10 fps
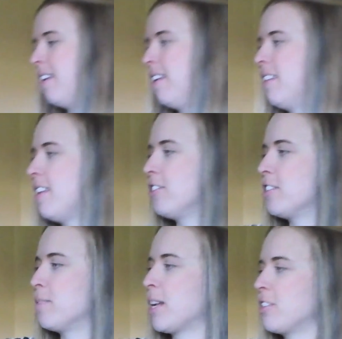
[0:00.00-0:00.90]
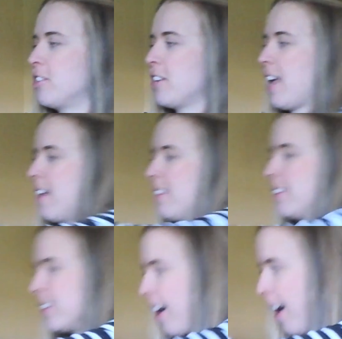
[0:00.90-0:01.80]
And then just make sure you add
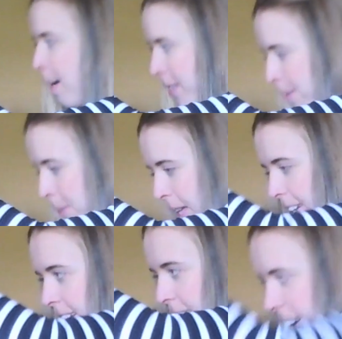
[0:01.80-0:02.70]
the top to the blender,